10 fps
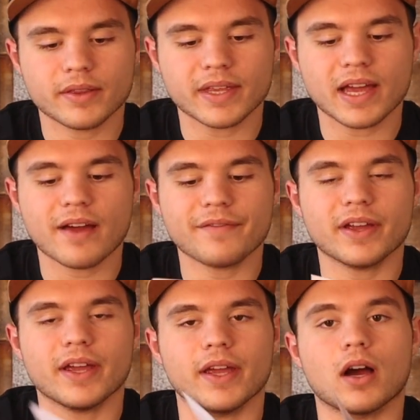They have
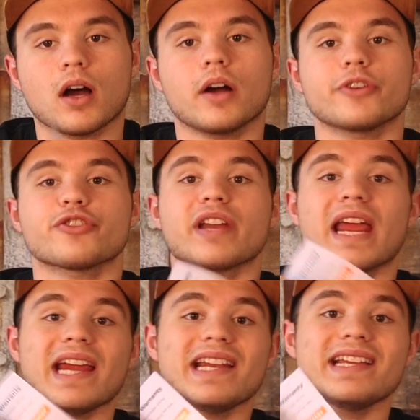a
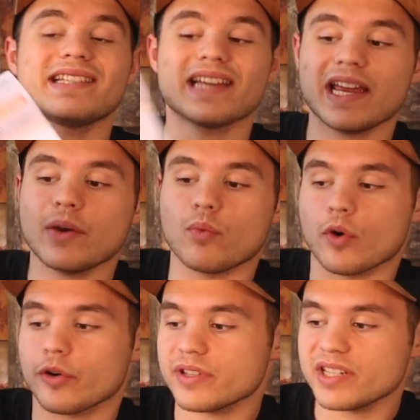180-day
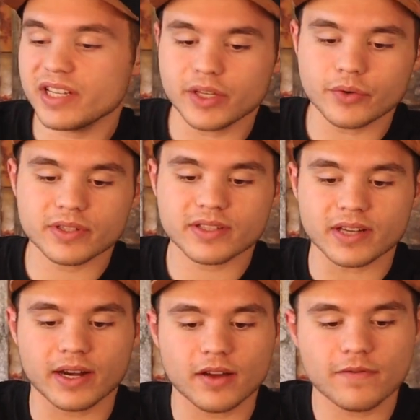warranty you can
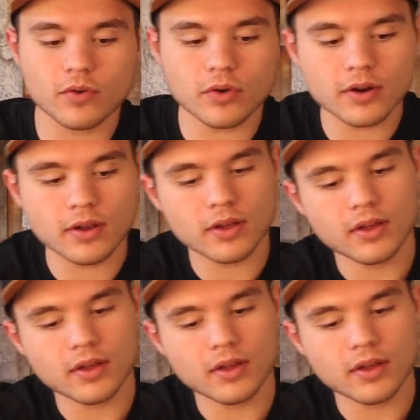sign up for.